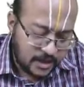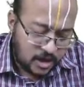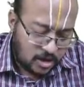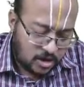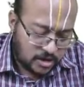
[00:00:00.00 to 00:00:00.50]

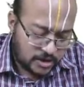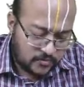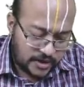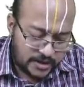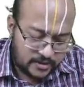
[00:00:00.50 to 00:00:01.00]
or
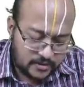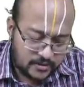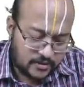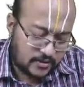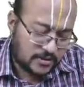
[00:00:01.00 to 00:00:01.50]
required
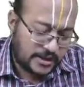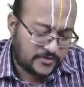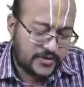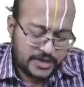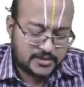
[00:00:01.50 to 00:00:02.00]
return on
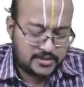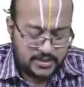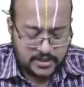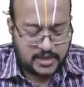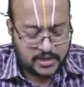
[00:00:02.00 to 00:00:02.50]
equity. See,
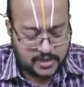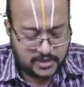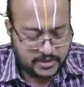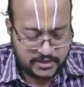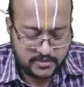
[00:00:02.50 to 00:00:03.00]

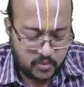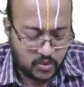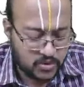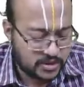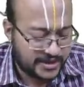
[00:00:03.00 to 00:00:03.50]

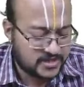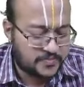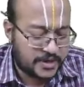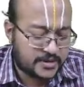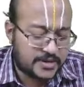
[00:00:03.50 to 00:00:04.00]
both
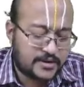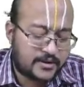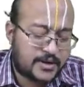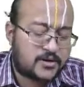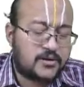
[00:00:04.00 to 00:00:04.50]
expected
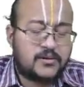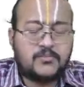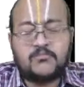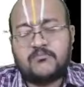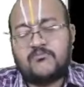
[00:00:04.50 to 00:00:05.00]
rate,
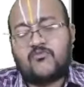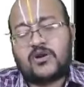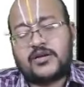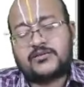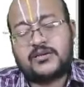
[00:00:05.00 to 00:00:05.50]

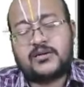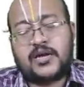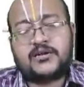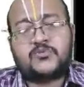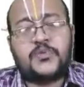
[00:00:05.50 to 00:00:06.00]

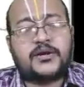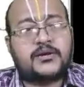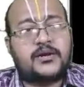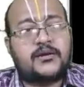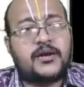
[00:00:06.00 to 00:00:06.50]

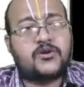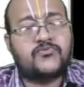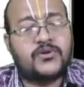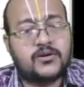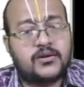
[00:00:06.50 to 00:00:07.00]
expected rate of
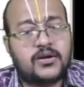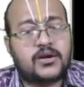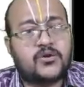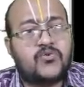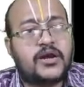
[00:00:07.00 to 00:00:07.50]
return and
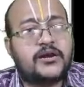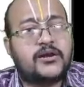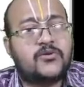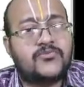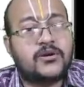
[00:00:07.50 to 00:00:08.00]
required rate
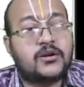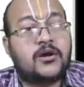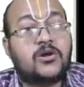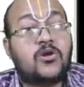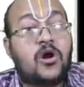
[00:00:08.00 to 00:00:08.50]
of return
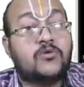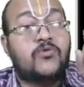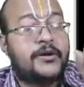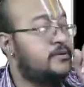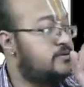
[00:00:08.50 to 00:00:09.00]
are not
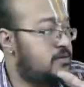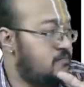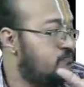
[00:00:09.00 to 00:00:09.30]
one and the same.